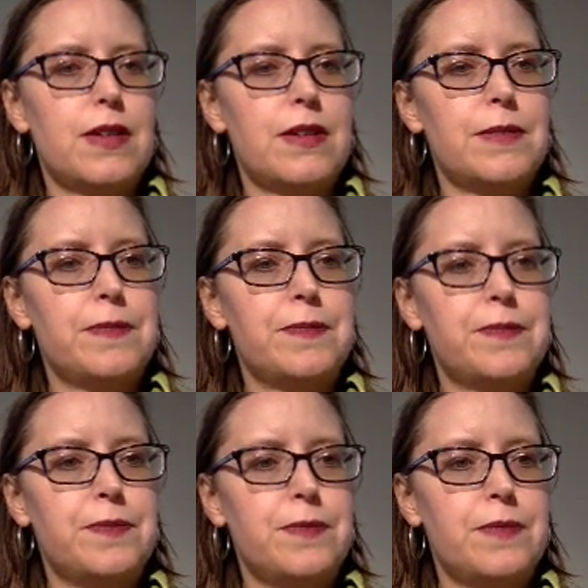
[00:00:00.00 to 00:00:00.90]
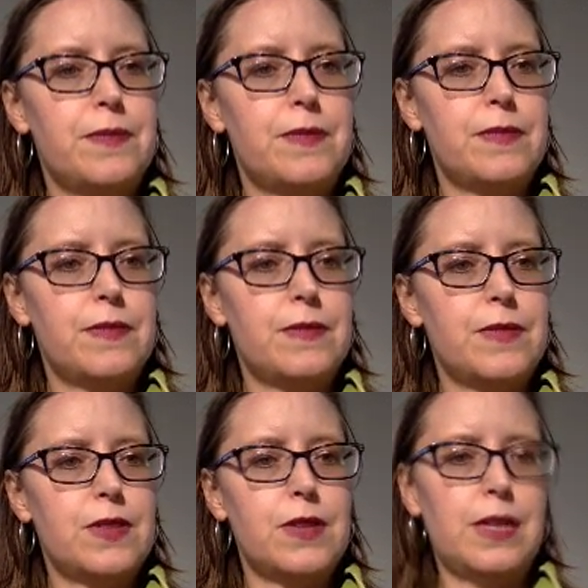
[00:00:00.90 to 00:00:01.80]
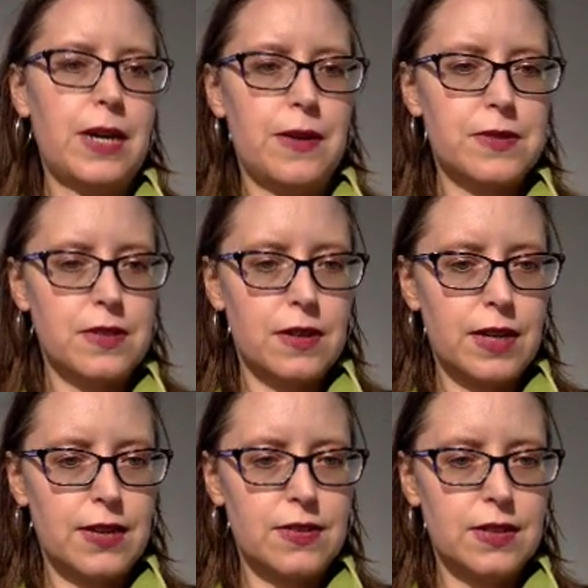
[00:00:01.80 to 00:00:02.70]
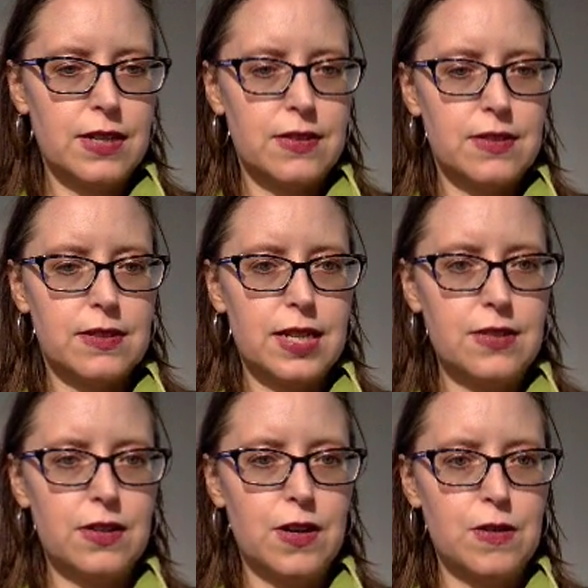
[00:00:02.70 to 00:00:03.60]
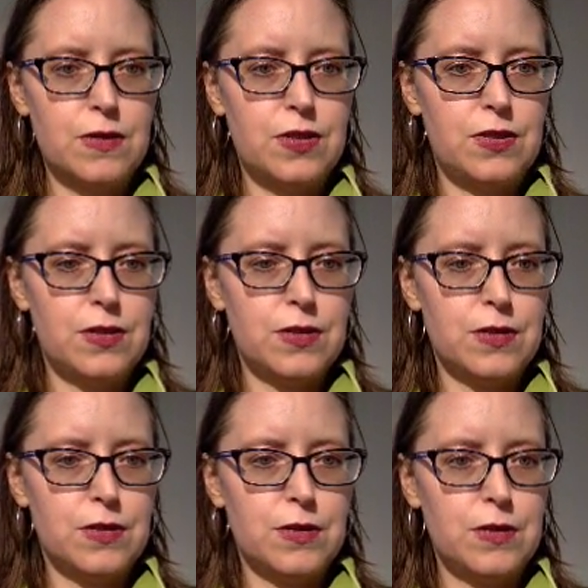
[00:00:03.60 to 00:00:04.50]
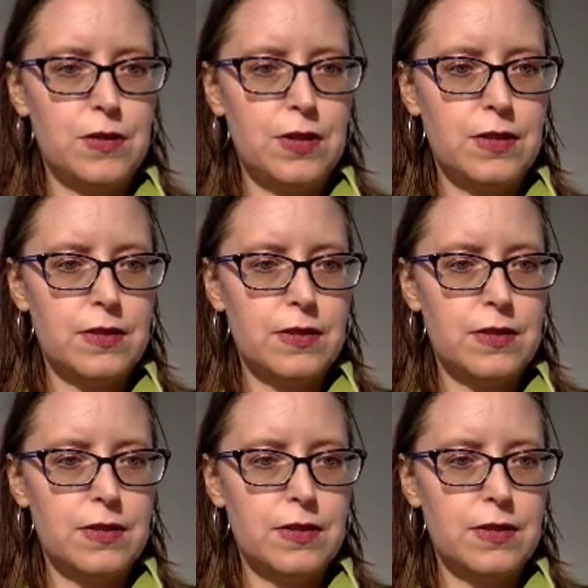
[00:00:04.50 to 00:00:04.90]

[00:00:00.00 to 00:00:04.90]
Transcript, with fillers: um, so anyway, I was, okay, so let's, let's go to